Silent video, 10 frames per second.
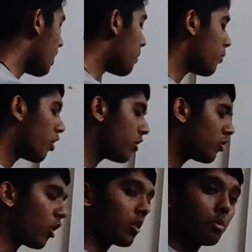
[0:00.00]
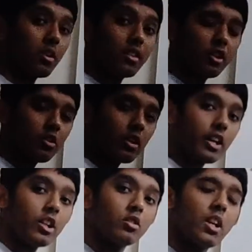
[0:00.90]
I'm not going to talk about 0
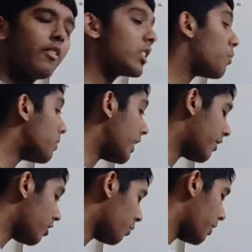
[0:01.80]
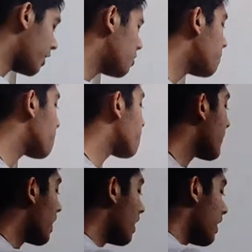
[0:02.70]
right now, that will come later in the video.
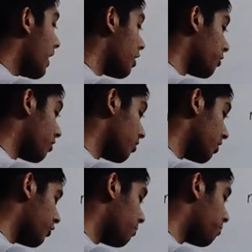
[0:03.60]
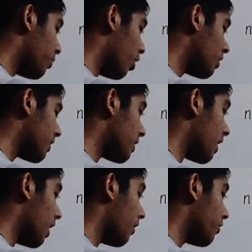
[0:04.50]
Anyway, so if you plot this
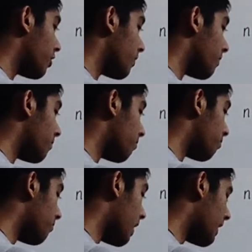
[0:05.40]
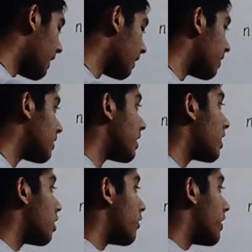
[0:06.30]
graph, you might actually
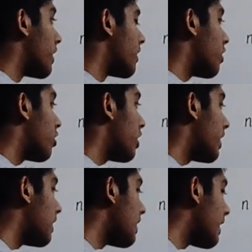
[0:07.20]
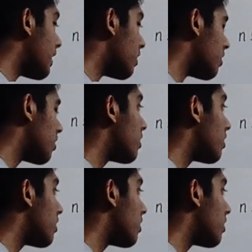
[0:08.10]
think of it as a straight line.